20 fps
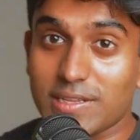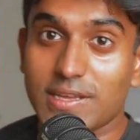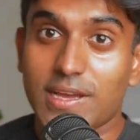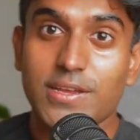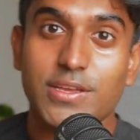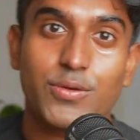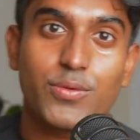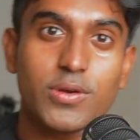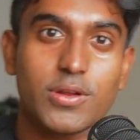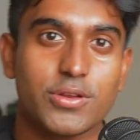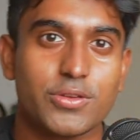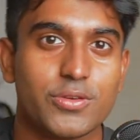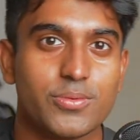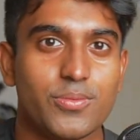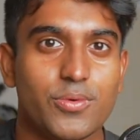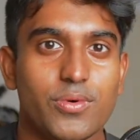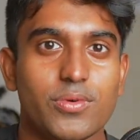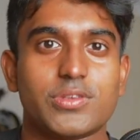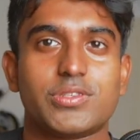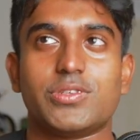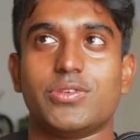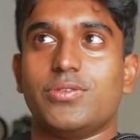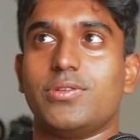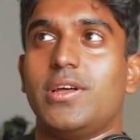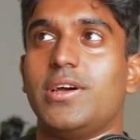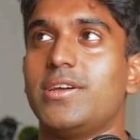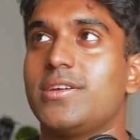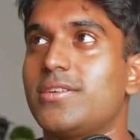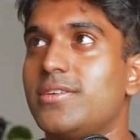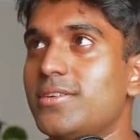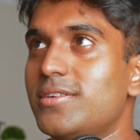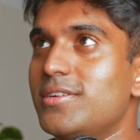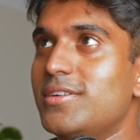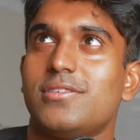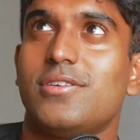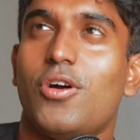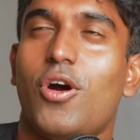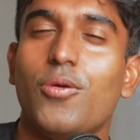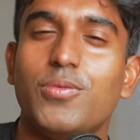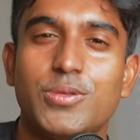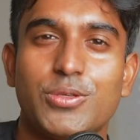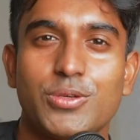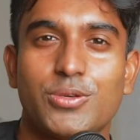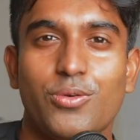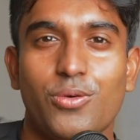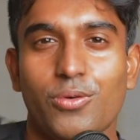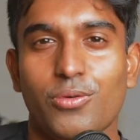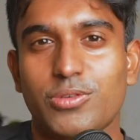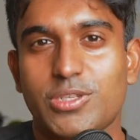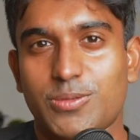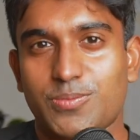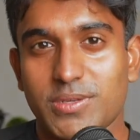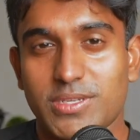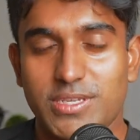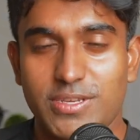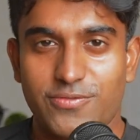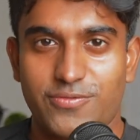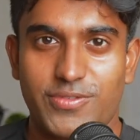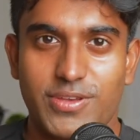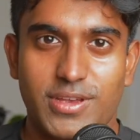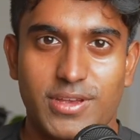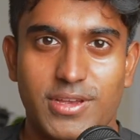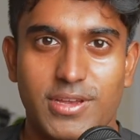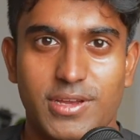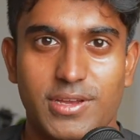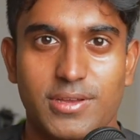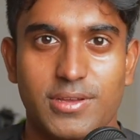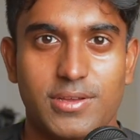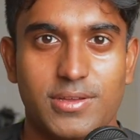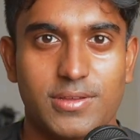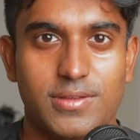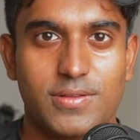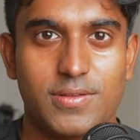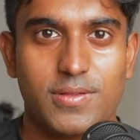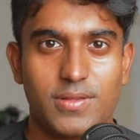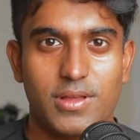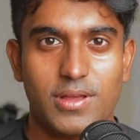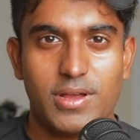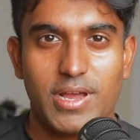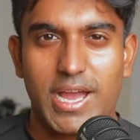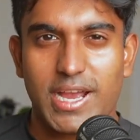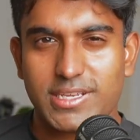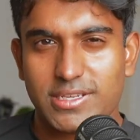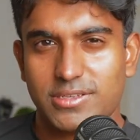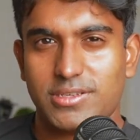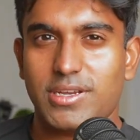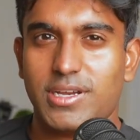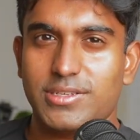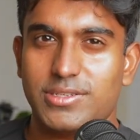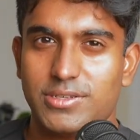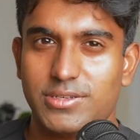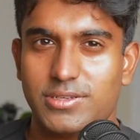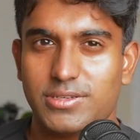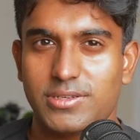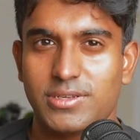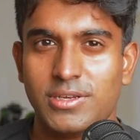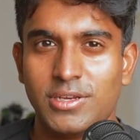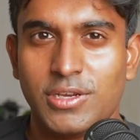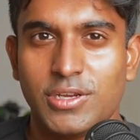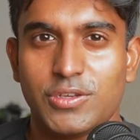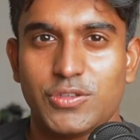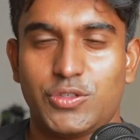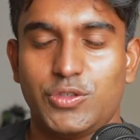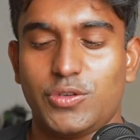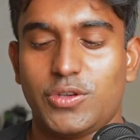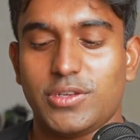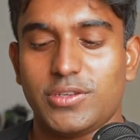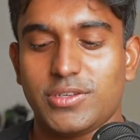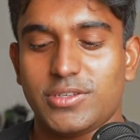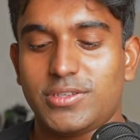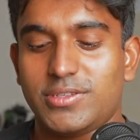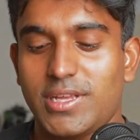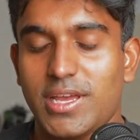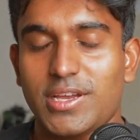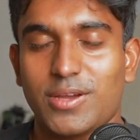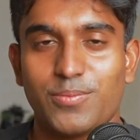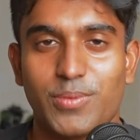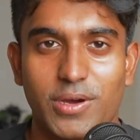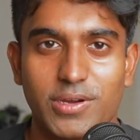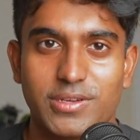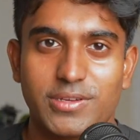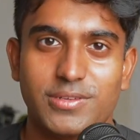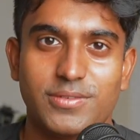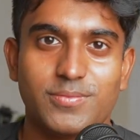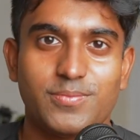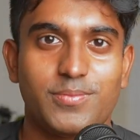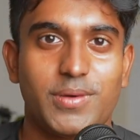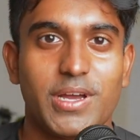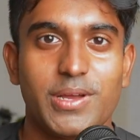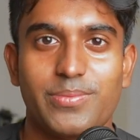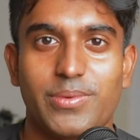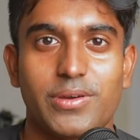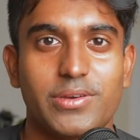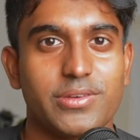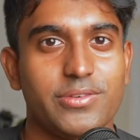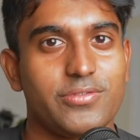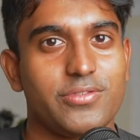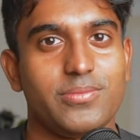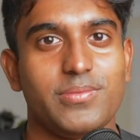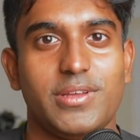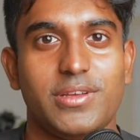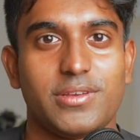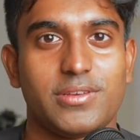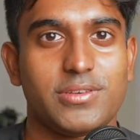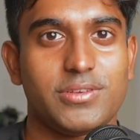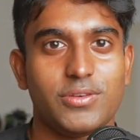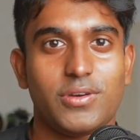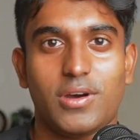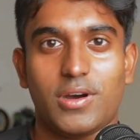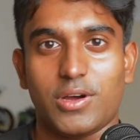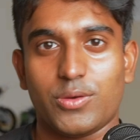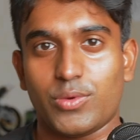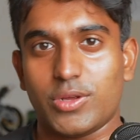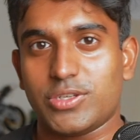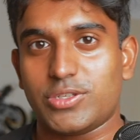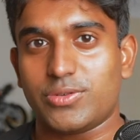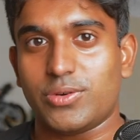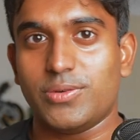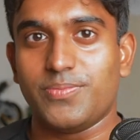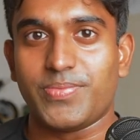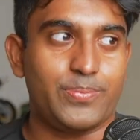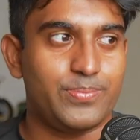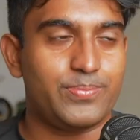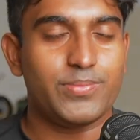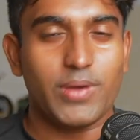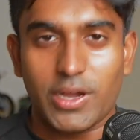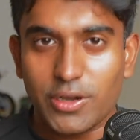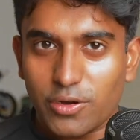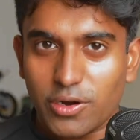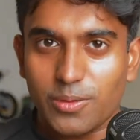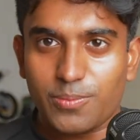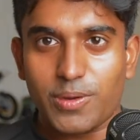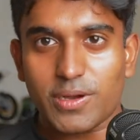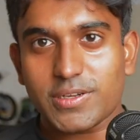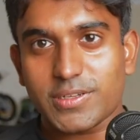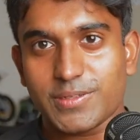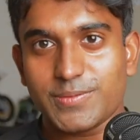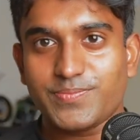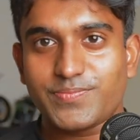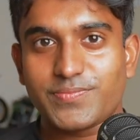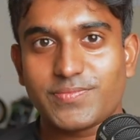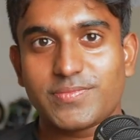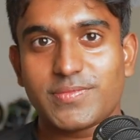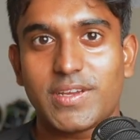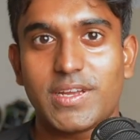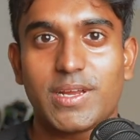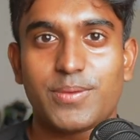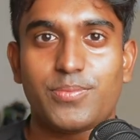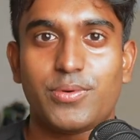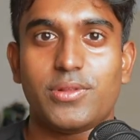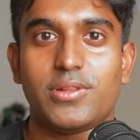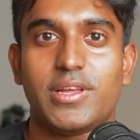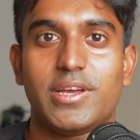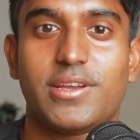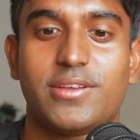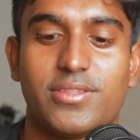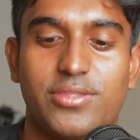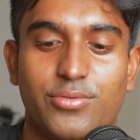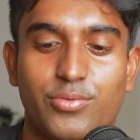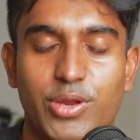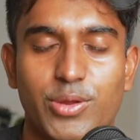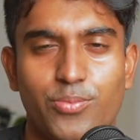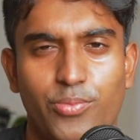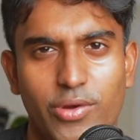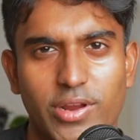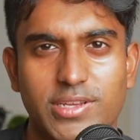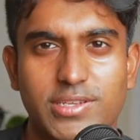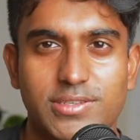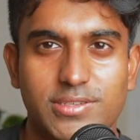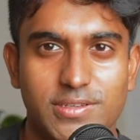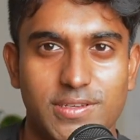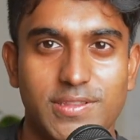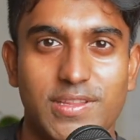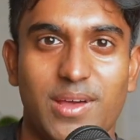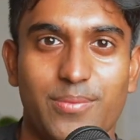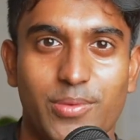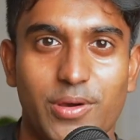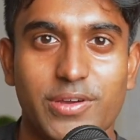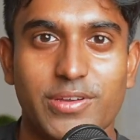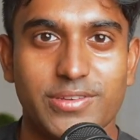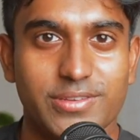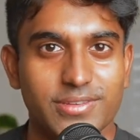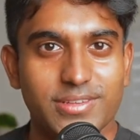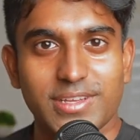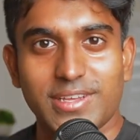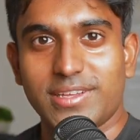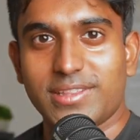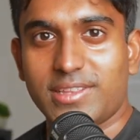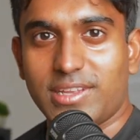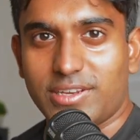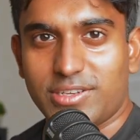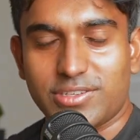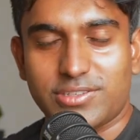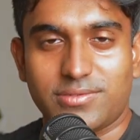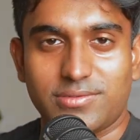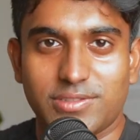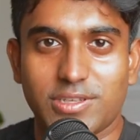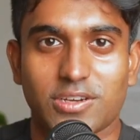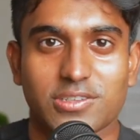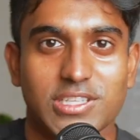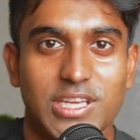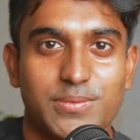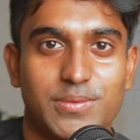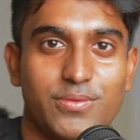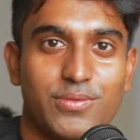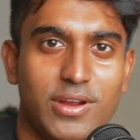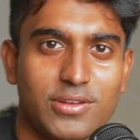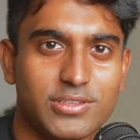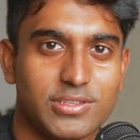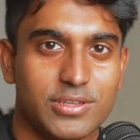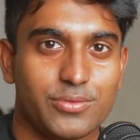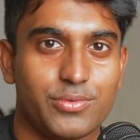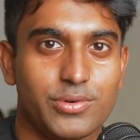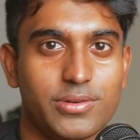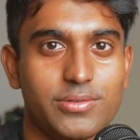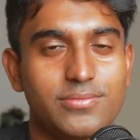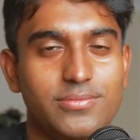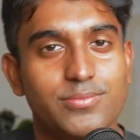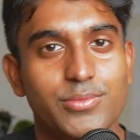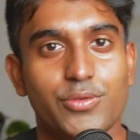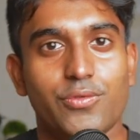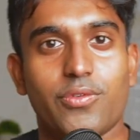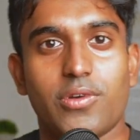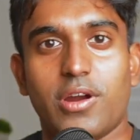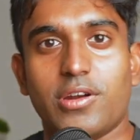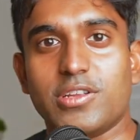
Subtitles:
you want to do more so like obstacle specific exercises. So you can just take a bucket, buy a bucket from like your hardware store. I got a bucket and I put like 3 bricks in that bucket that just duct taped around so they wouldn't move around as